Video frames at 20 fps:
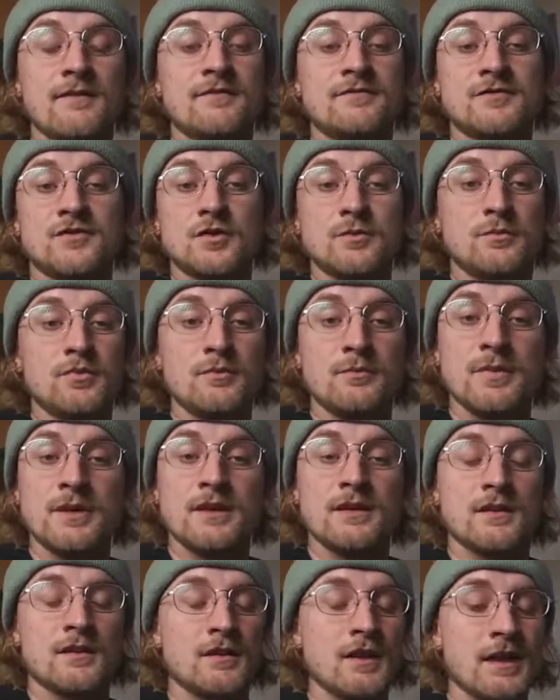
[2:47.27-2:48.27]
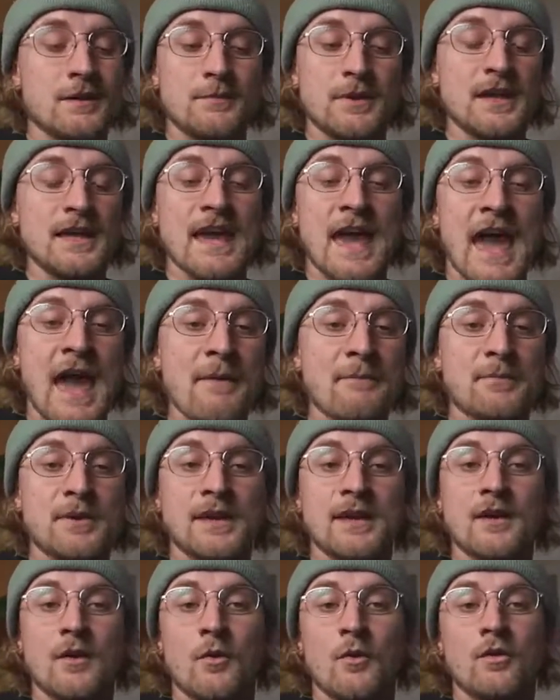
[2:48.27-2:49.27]
super or like being
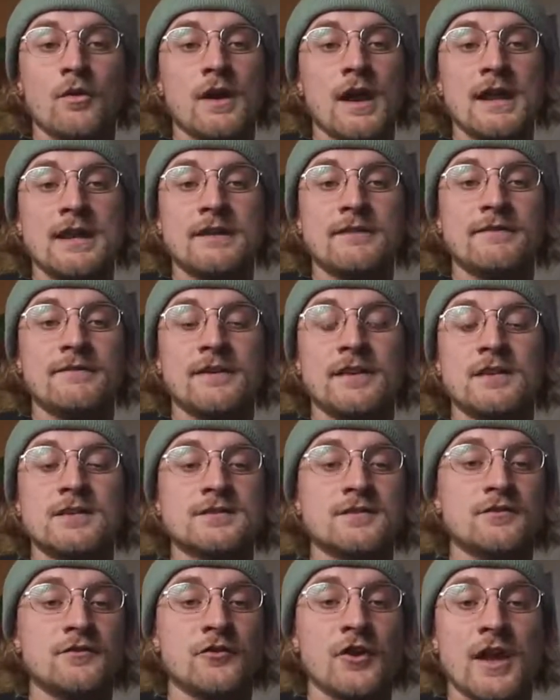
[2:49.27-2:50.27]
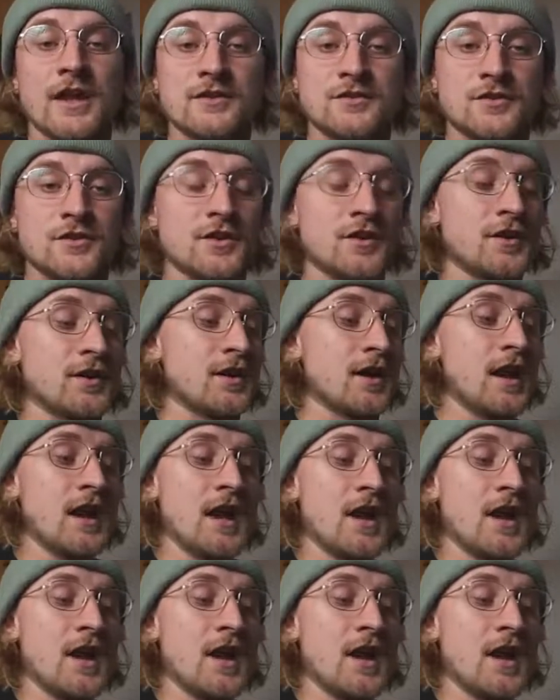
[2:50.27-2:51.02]
happy or any feelings of grandeur